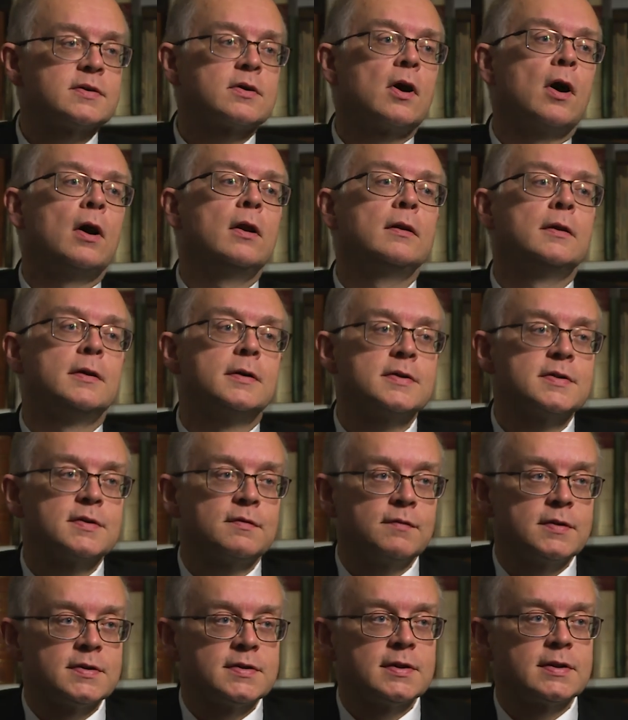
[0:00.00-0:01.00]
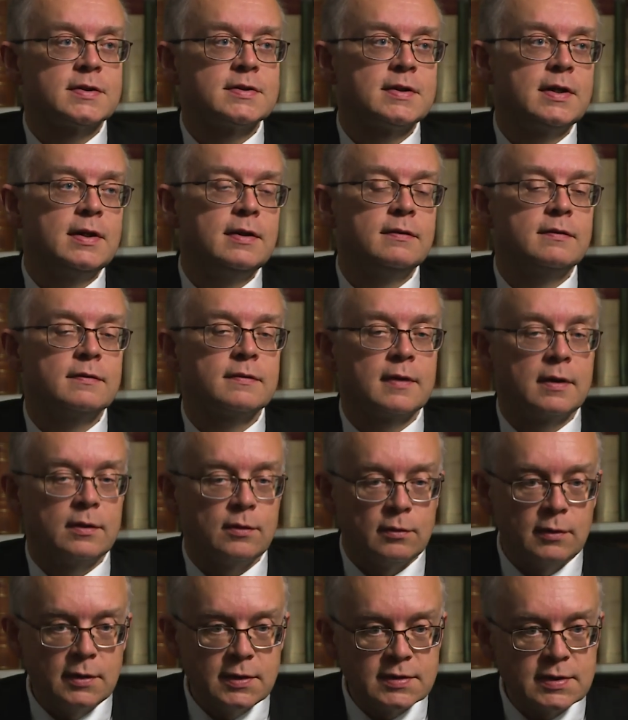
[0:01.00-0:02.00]
scholars of the 16th
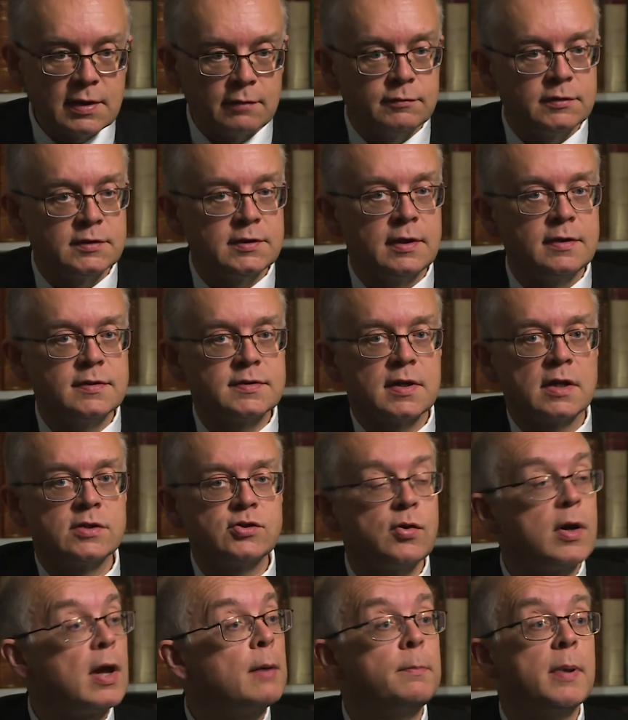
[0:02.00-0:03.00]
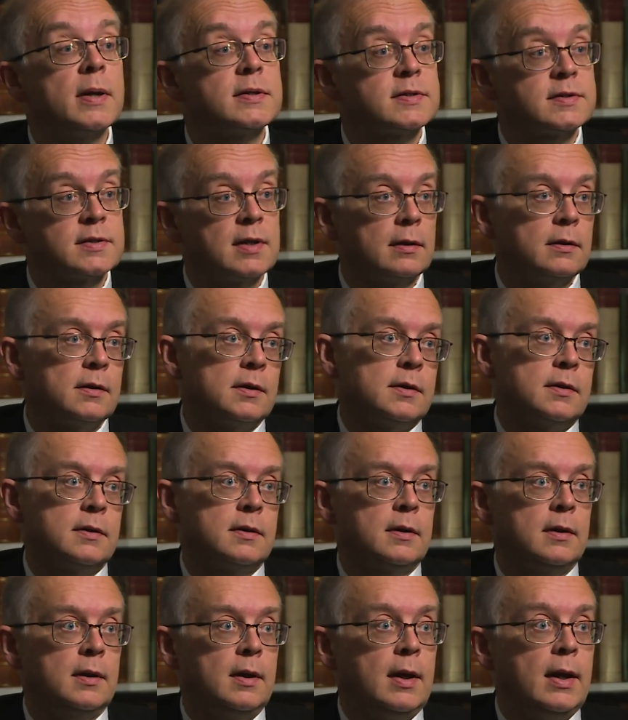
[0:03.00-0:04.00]
and early 17th century a bestseller.
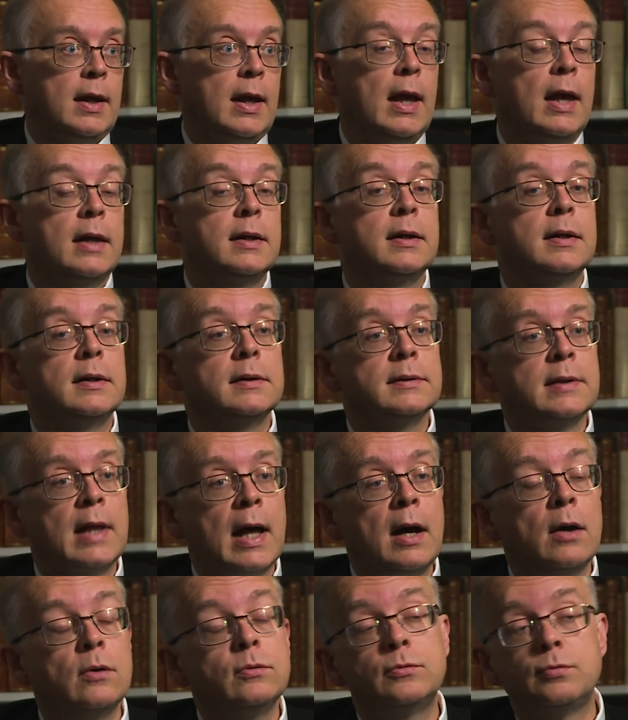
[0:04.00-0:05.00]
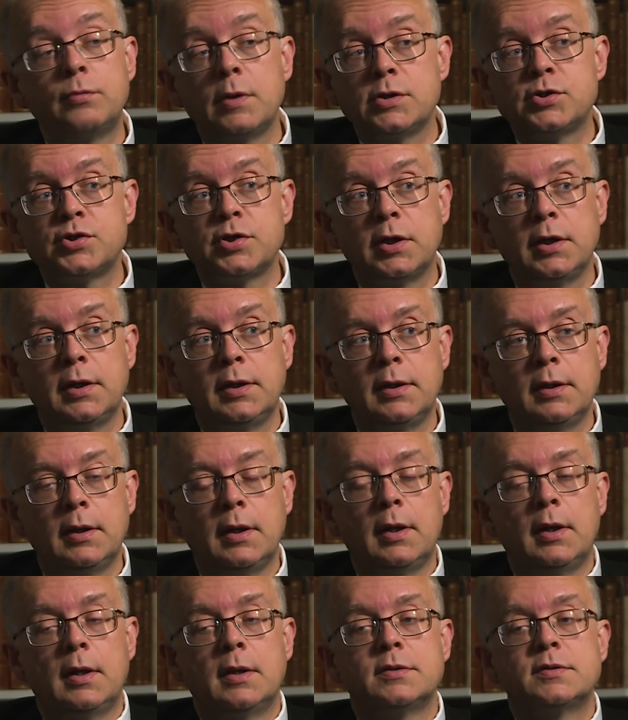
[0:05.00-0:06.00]
And it allowed Ricci
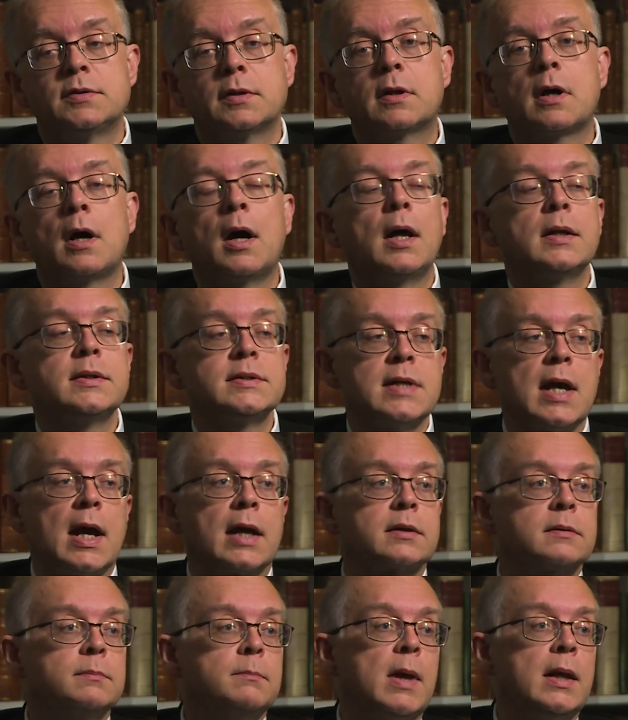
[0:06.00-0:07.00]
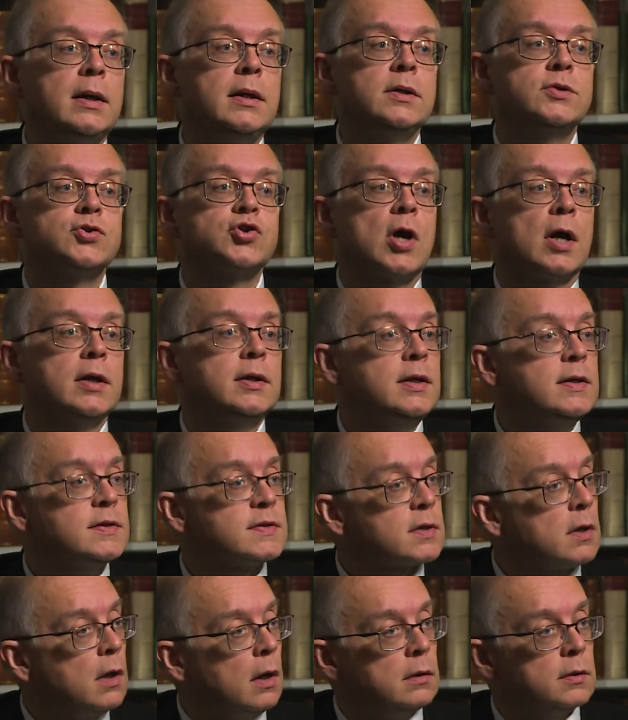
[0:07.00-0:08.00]
to contact many
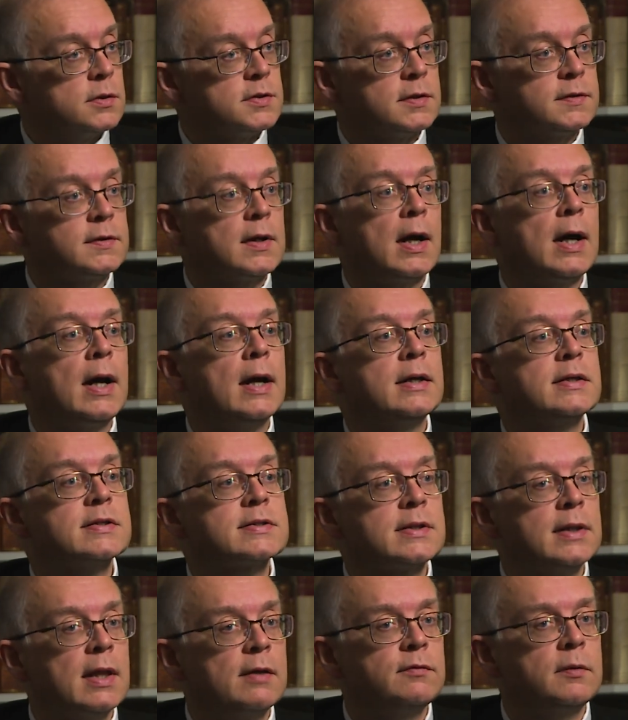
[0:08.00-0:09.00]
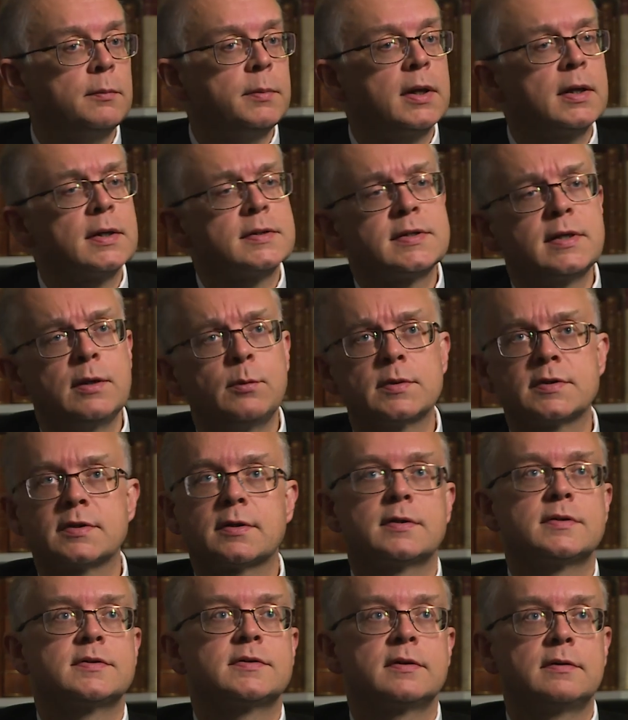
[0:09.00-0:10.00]
Chinese scholars at the highest level because he was
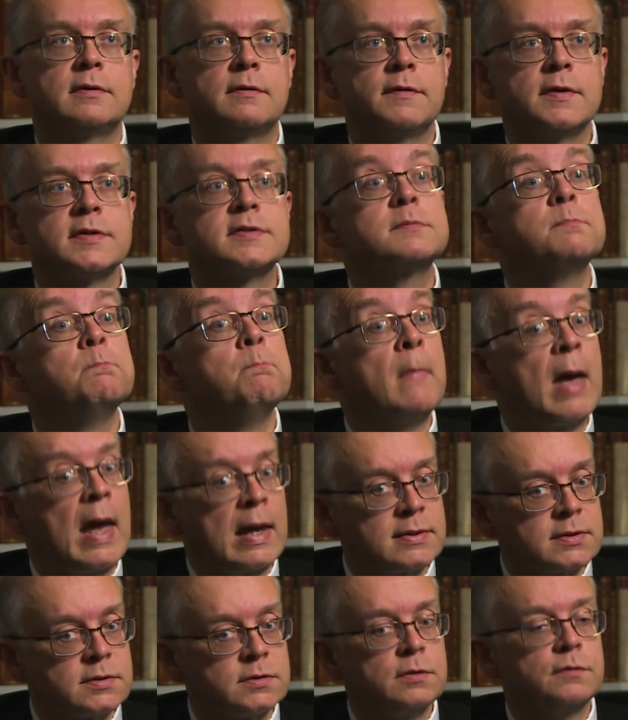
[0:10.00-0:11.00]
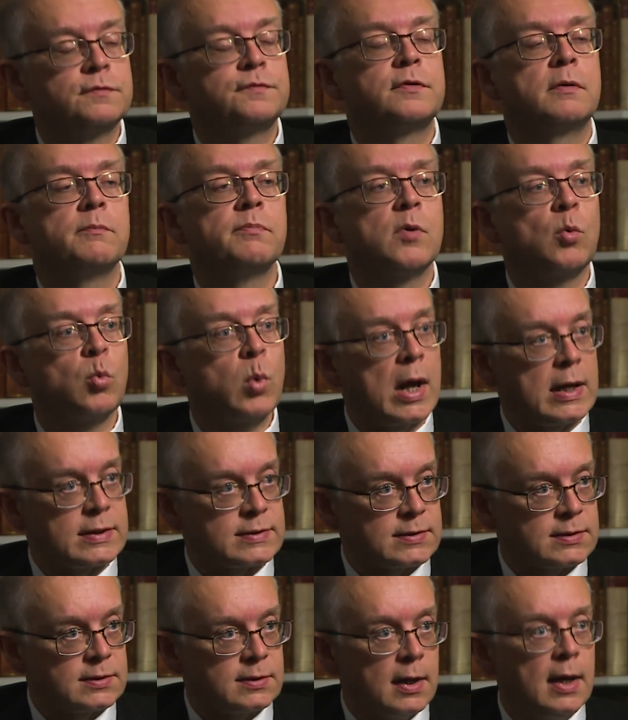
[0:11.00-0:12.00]
considered this master from the
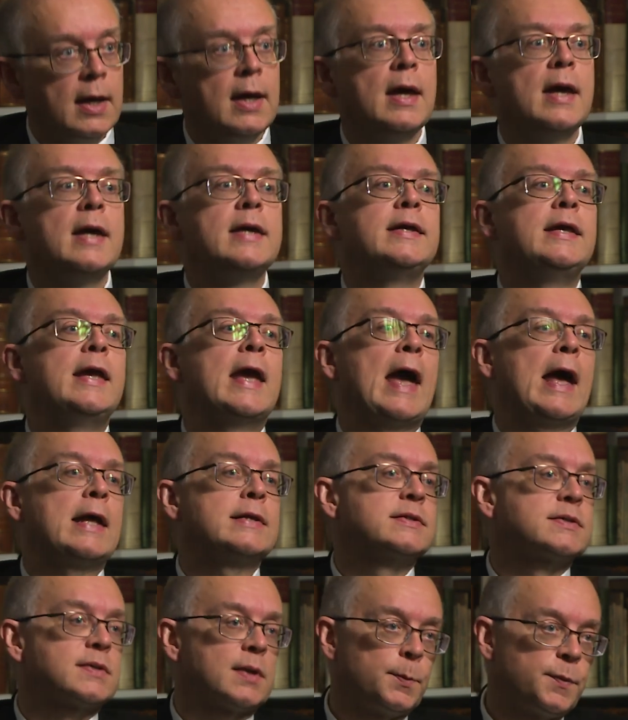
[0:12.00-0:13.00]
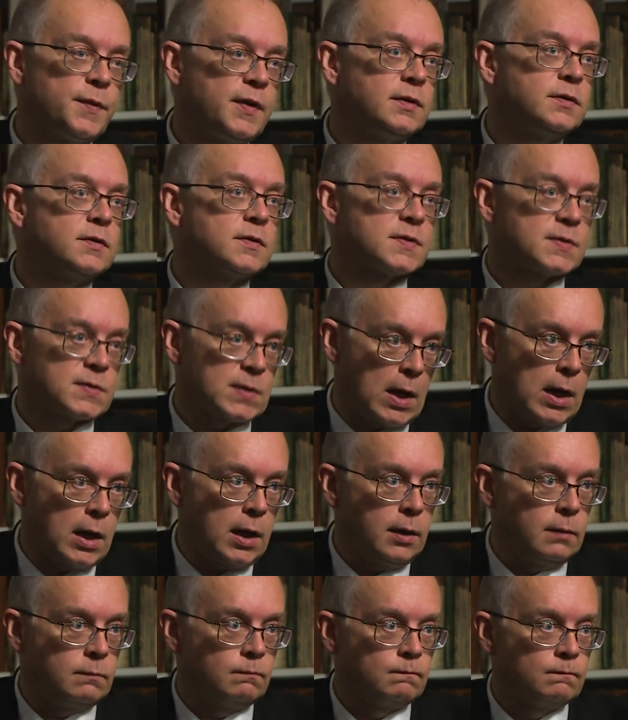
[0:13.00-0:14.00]
West. He had something to
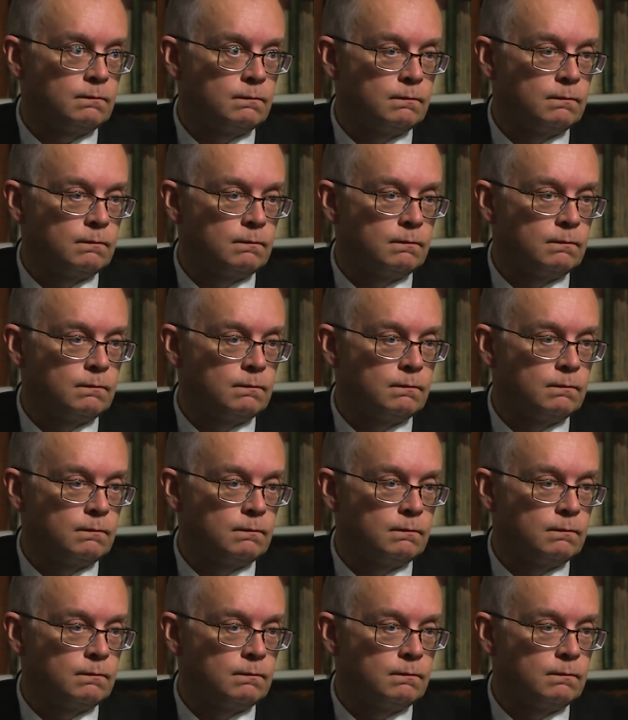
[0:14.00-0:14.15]
say.